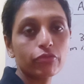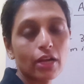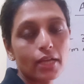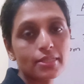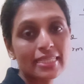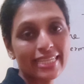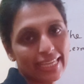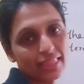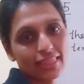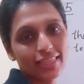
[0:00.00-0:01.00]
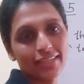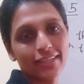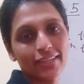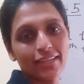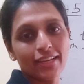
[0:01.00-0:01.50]
class 10th,
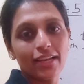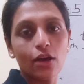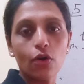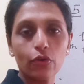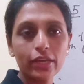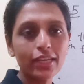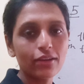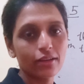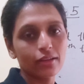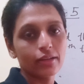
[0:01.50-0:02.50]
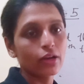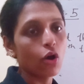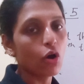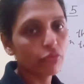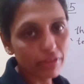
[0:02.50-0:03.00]
okay,
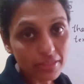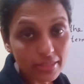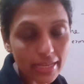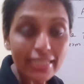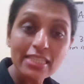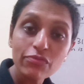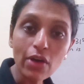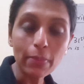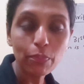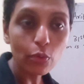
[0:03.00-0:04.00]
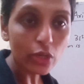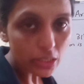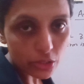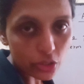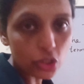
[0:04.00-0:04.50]
of exercise
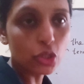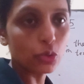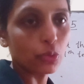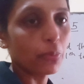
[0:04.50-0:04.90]
5.2.